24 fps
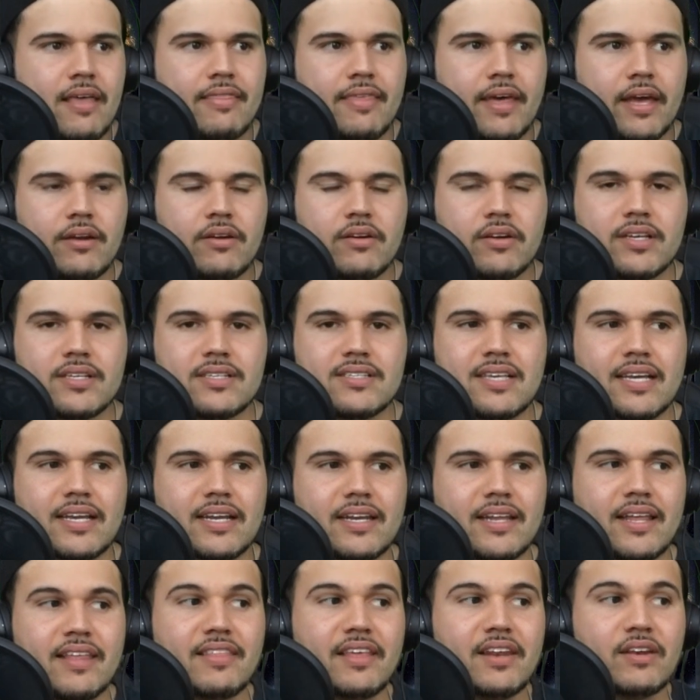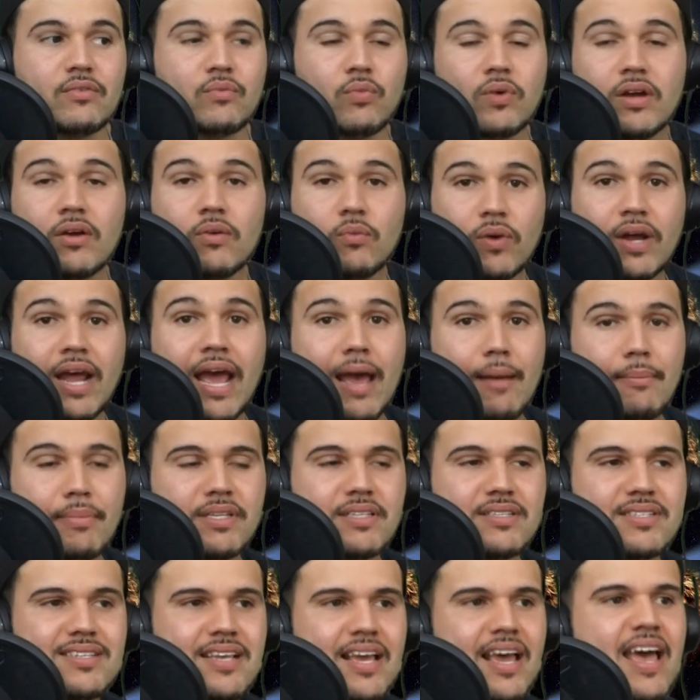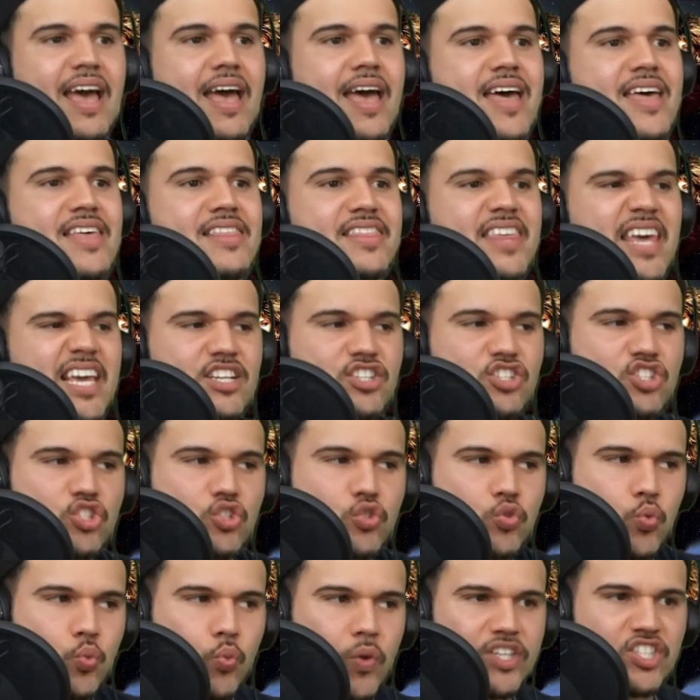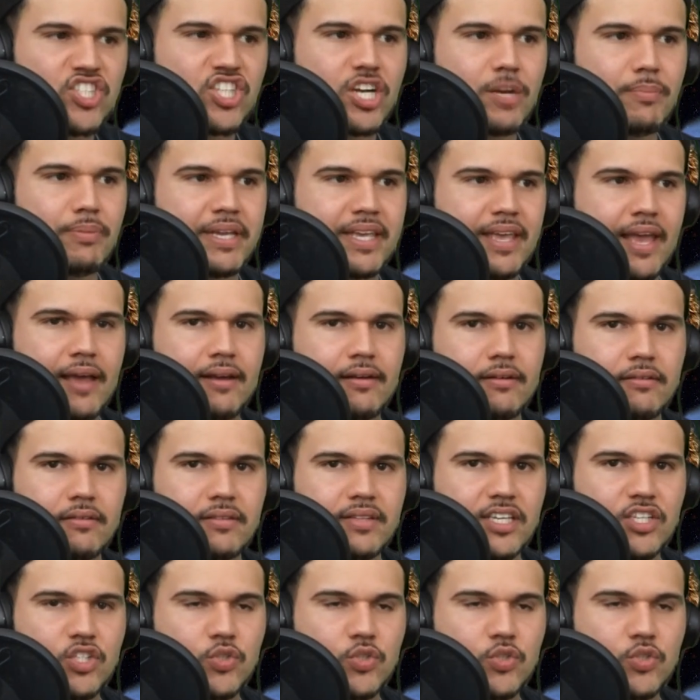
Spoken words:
That hook is sick, and then what happens? They switch it up again.